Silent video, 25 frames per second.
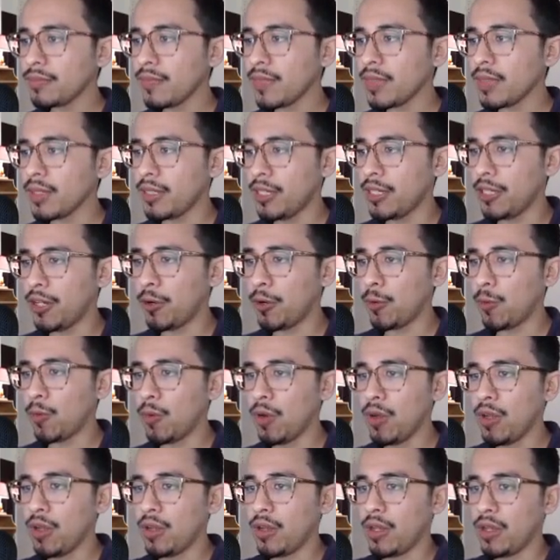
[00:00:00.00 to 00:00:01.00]
you know,
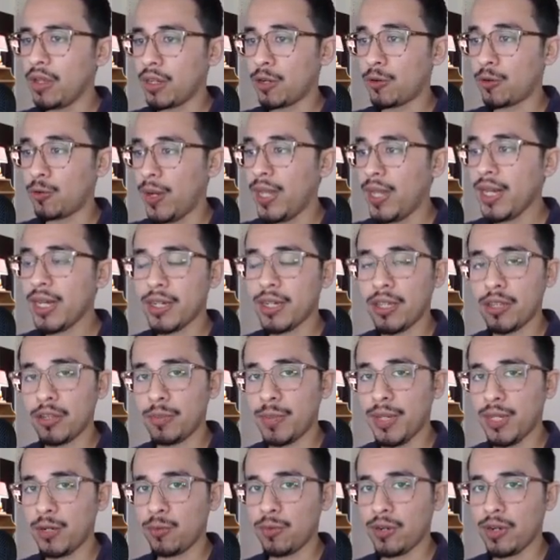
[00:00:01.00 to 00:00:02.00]
create another
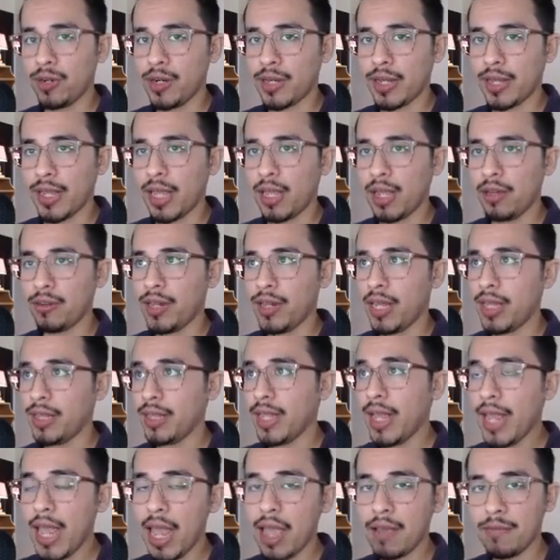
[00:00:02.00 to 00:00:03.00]
Bitwarden account and
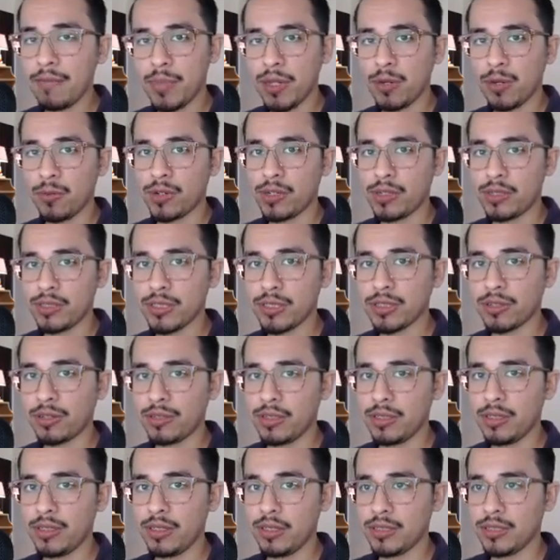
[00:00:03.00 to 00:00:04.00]
they have Bitwarden install
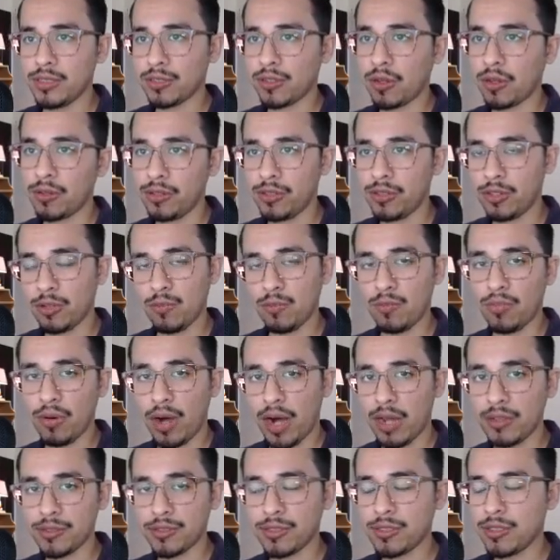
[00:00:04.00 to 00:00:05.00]
installed on their
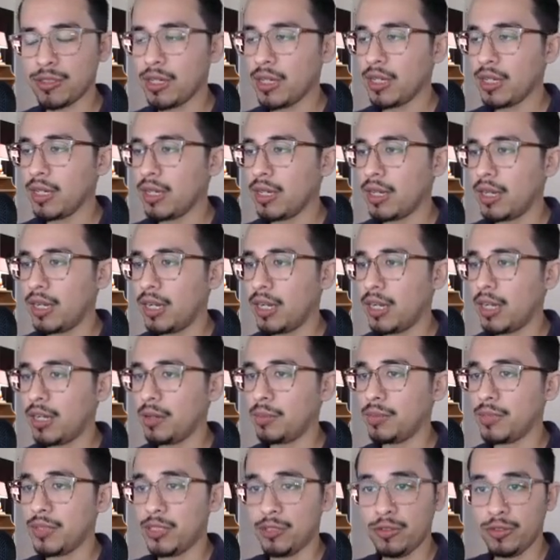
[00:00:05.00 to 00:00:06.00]
browser,
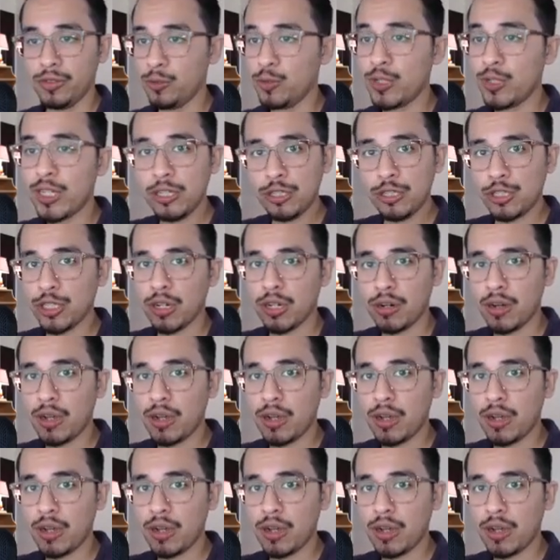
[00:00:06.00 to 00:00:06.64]
um, you can share a